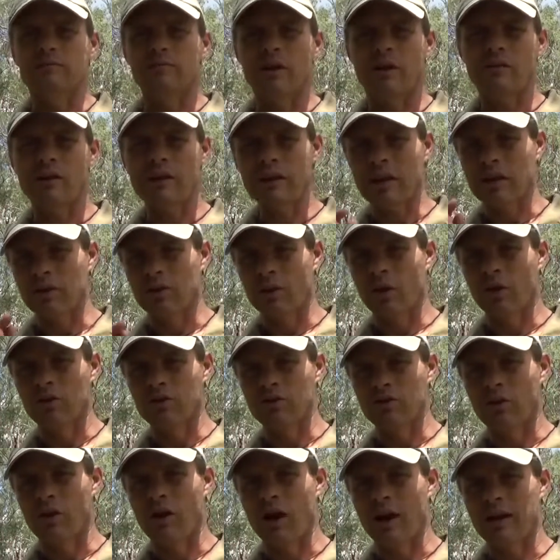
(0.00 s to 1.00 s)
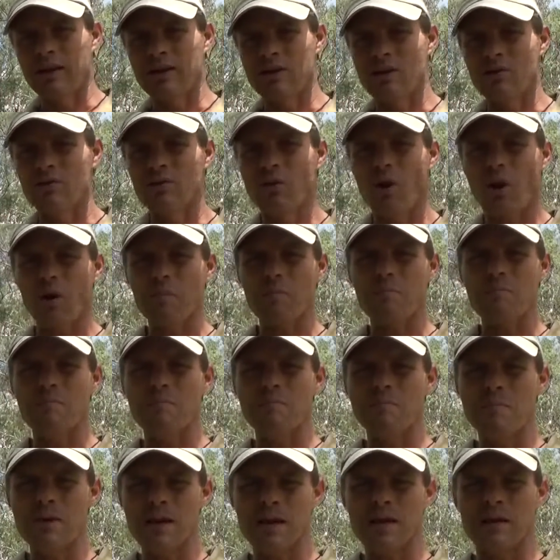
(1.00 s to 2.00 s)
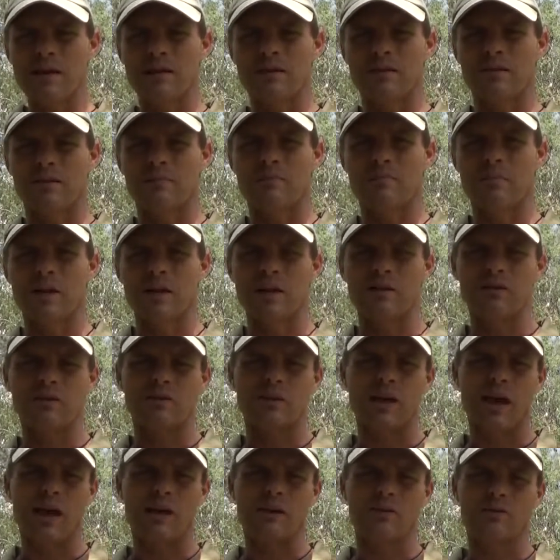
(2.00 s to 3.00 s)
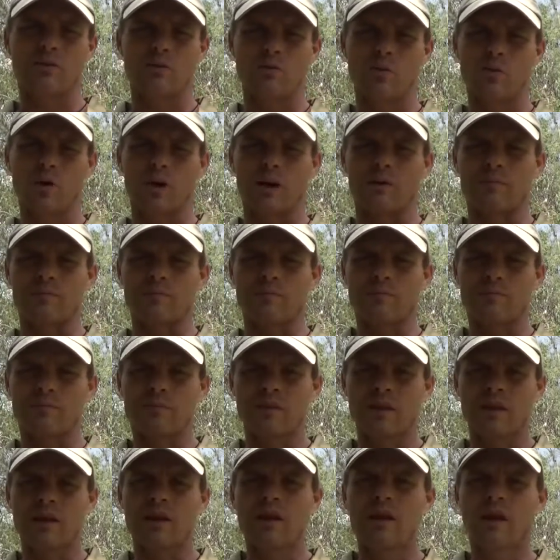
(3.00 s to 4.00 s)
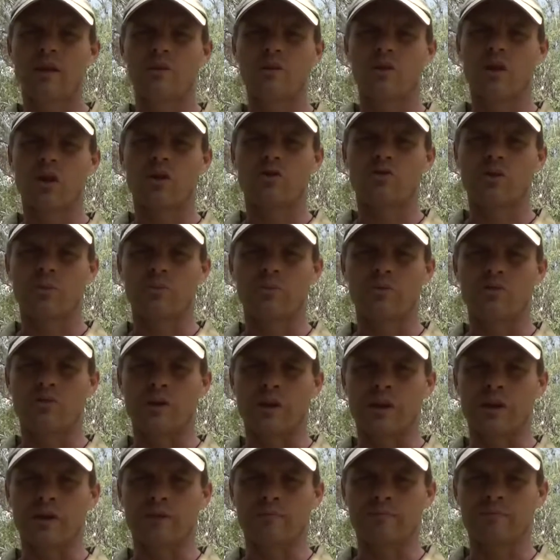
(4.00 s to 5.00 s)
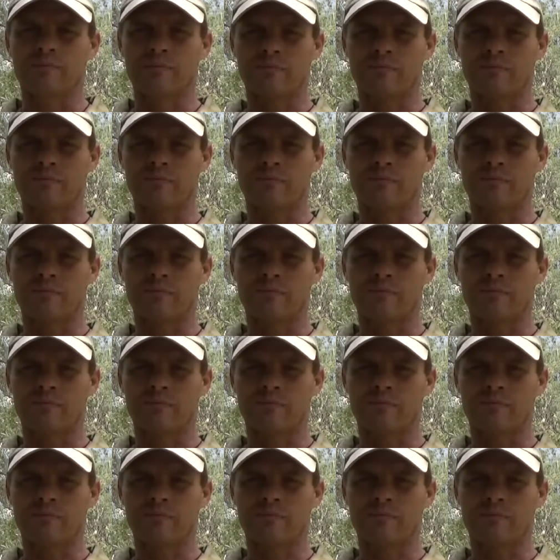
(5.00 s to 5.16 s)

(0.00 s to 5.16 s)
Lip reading: And around that coastline you've got millions and millions of gallons of water, not a drop to drink.